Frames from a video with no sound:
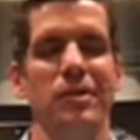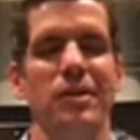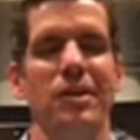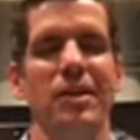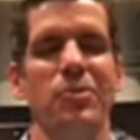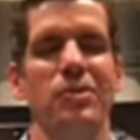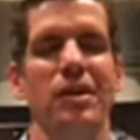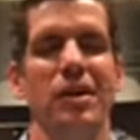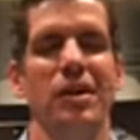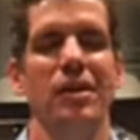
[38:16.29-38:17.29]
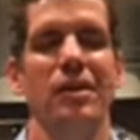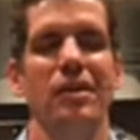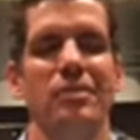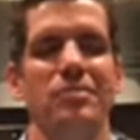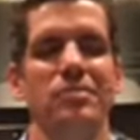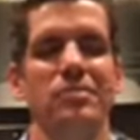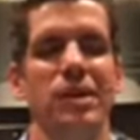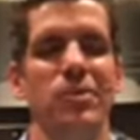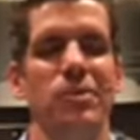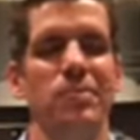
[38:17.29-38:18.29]
that they would uh, they
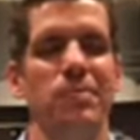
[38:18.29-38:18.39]
would